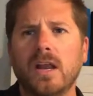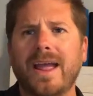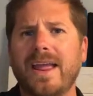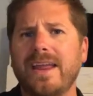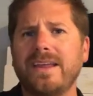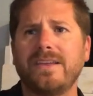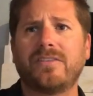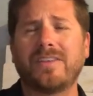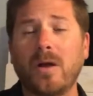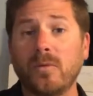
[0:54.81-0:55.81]
a
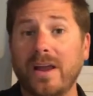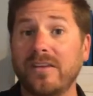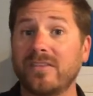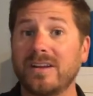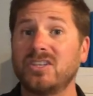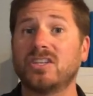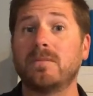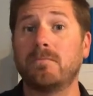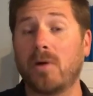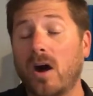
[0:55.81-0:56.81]
sound
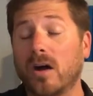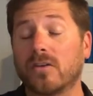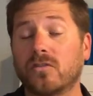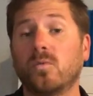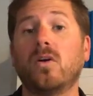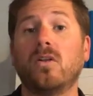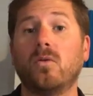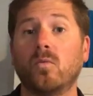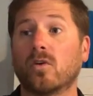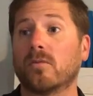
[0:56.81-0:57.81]
isolation box will
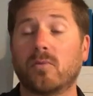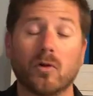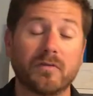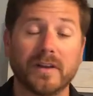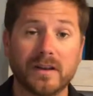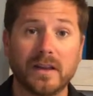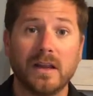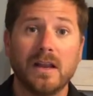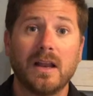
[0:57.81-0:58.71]
work perfectly.